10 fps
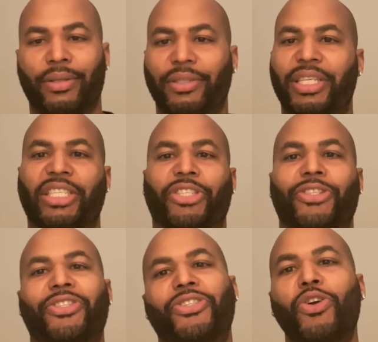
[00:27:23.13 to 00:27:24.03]
Just
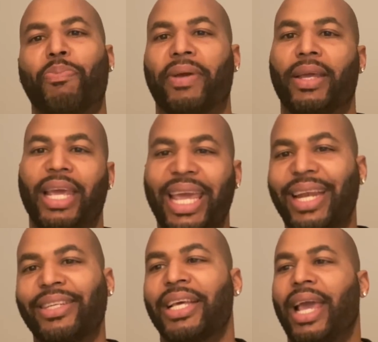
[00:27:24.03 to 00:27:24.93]
stupid.
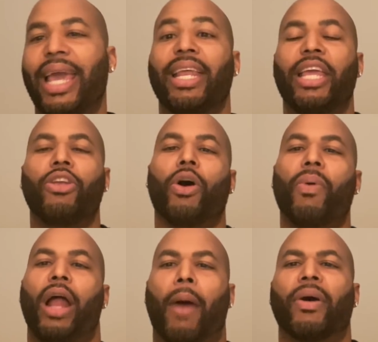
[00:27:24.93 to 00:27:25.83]
And you know
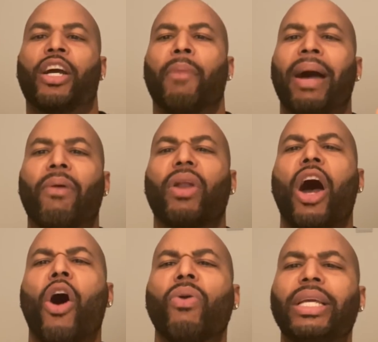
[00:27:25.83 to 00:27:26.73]
what? I'm gonna come out with
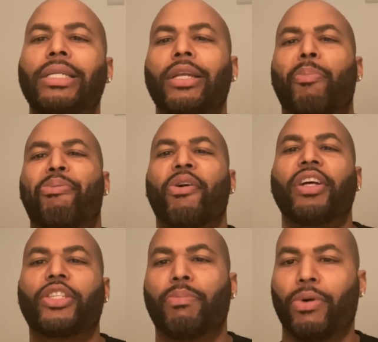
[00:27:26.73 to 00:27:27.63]
all these little
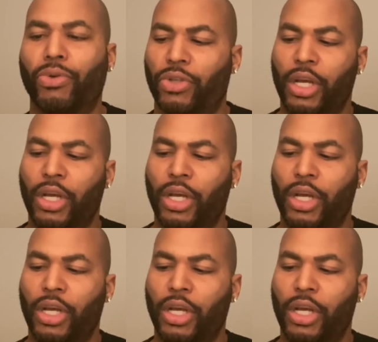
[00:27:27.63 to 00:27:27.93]
principles,